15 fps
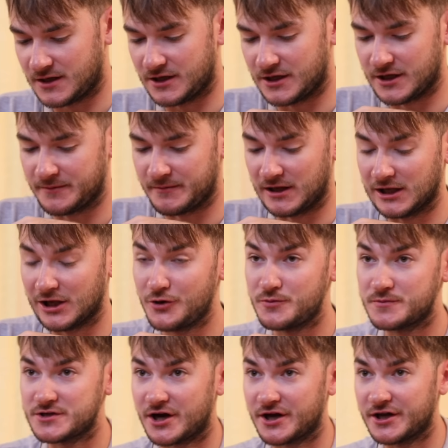Um, a
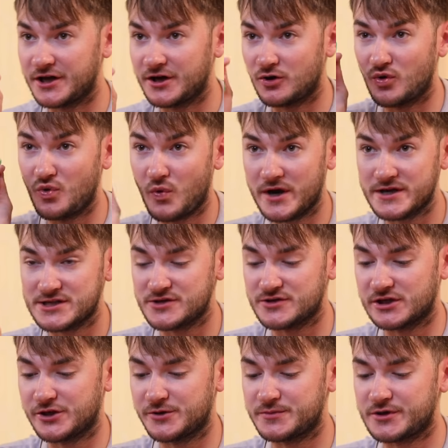loop tyre, always use
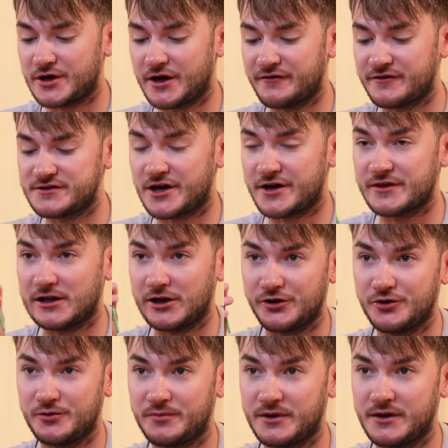a loop tyre for tying the
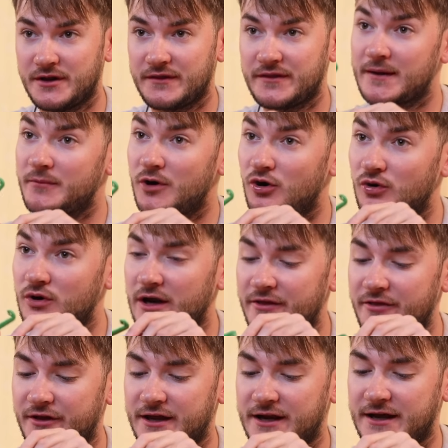loop that my hook
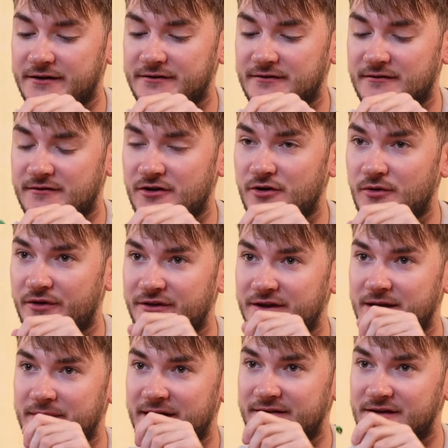length connects to. I think
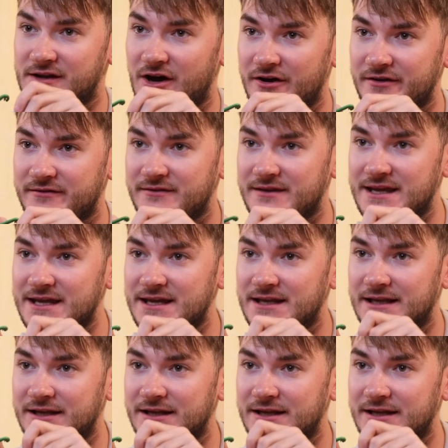it makes a nice neat